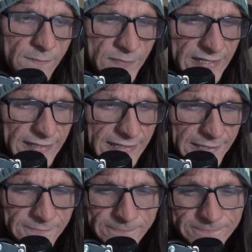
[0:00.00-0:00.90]
But, uh,
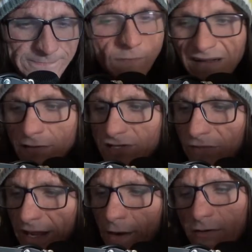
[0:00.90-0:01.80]
so
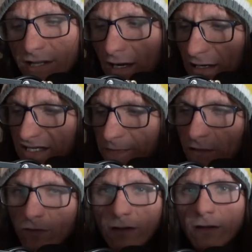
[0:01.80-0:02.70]
they go to the
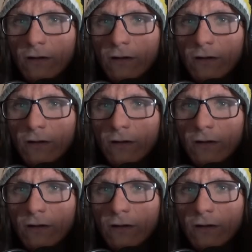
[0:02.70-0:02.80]
hospital